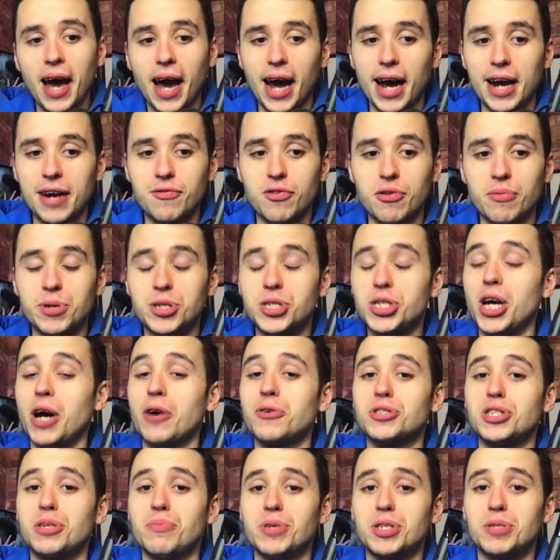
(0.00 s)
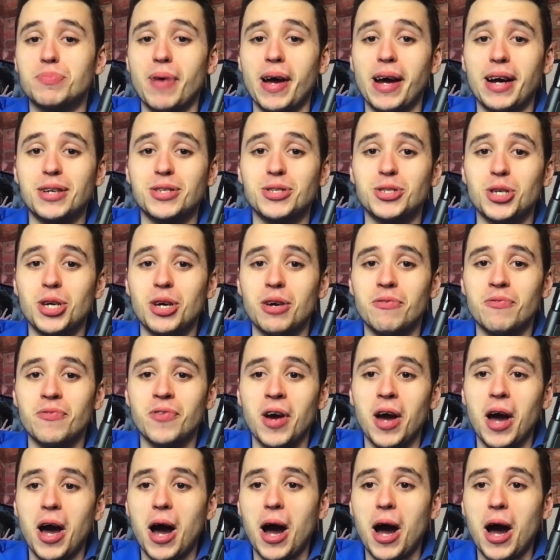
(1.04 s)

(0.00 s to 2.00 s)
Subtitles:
and from a Chelsea perspective,